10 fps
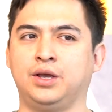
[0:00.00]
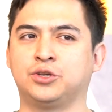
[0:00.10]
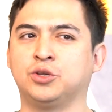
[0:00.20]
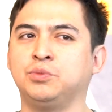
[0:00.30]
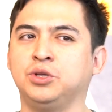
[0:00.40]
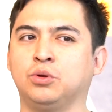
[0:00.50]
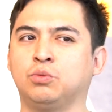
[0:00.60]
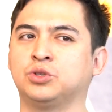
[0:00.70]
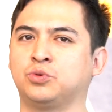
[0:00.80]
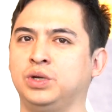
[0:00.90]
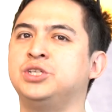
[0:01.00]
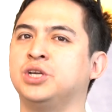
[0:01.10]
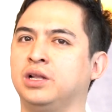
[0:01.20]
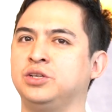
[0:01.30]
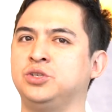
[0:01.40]
something that was really
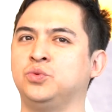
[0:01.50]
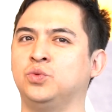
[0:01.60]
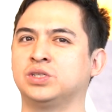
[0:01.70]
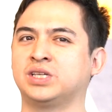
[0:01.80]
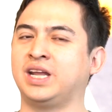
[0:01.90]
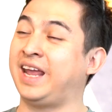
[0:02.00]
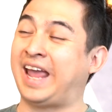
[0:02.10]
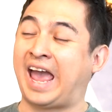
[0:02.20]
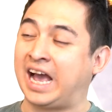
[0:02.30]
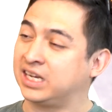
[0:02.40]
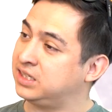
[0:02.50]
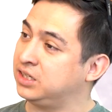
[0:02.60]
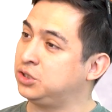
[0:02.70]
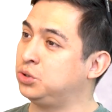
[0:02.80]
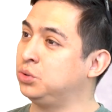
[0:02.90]
challenging was getting
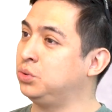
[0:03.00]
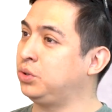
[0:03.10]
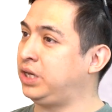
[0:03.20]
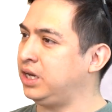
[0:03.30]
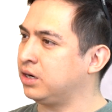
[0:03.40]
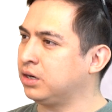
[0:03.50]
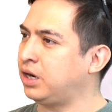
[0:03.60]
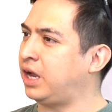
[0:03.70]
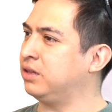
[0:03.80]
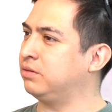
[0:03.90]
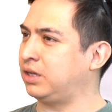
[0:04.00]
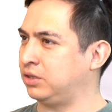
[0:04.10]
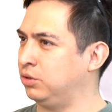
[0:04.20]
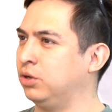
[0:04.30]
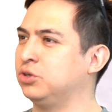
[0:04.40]
access to gear and
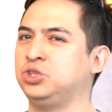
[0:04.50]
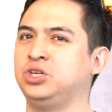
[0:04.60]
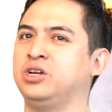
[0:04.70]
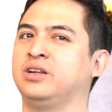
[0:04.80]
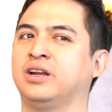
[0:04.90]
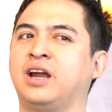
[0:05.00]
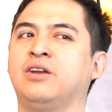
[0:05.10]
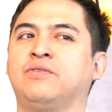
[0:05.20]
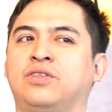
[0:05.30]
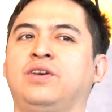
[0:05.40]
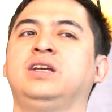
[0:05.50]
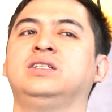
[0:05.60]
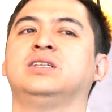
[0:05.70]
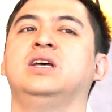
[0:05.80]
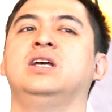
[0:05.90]
technology and that kind of
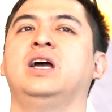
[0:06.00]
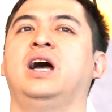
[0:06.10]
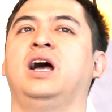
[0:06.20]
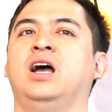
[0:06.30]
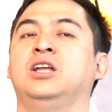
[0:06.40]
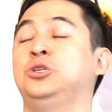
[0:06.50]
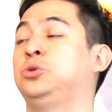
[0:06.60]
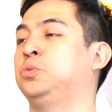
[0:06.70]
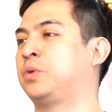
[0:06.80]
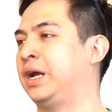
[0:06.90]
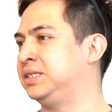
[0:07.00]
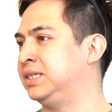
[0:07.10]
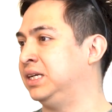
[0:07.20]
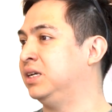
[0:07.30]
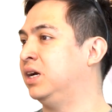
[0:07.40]
things due to
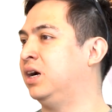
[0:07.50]
pricing.